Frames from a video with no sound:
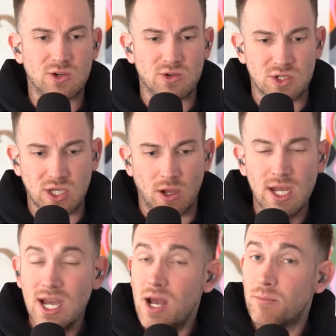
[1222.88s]
So
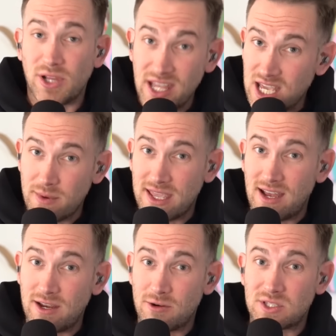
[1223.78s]
plenty coming out
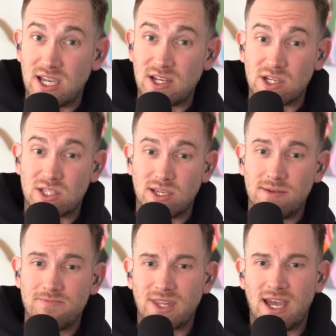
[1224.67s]
here on TGC.
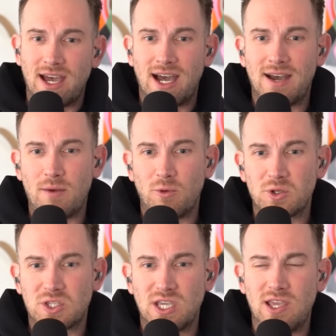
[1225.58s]
And we'll
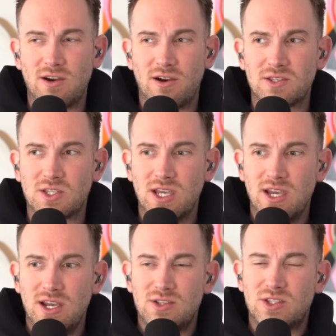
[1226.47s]
see you guys
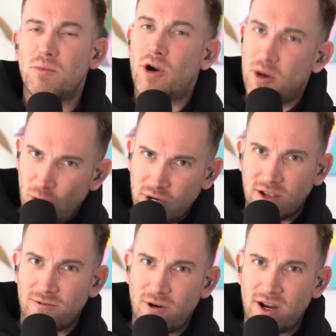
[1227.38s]
tomorrow morning
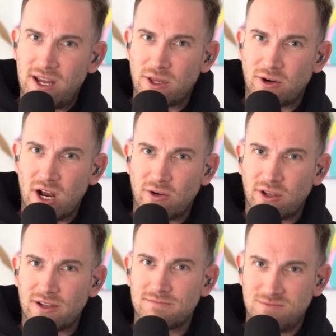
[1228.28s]
right here on The Grey
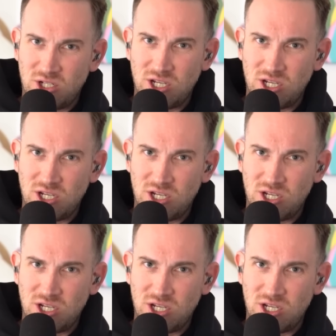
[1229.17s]
Cricketer. Cheers.